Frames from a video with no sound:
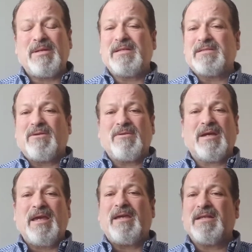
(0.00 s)

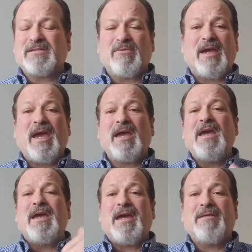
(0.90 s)
It's okay,
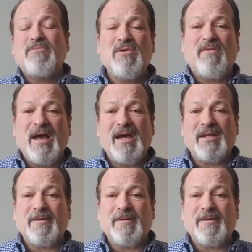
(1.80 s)
and move on.